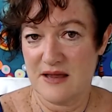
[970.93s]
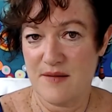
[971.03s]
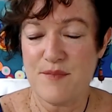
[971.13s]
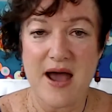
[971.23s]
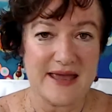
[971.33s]

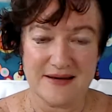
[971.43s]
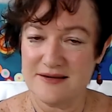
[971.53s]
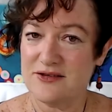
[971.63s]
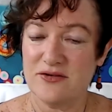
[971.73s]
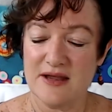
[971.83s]
my
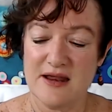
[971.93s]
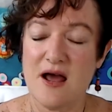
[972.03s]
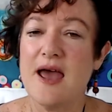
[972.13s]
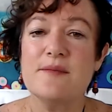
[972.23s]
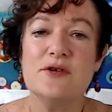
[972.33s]
industry and
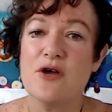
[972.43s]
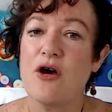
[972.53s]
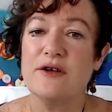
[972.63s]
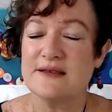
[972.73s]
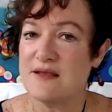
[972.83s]
I am
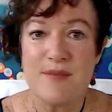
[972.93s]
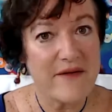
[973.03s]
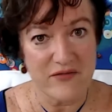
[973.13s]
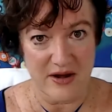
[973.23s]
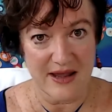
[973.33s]
known as the
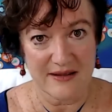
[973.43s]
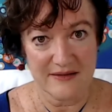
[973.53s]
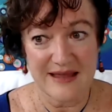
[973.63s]
maverick.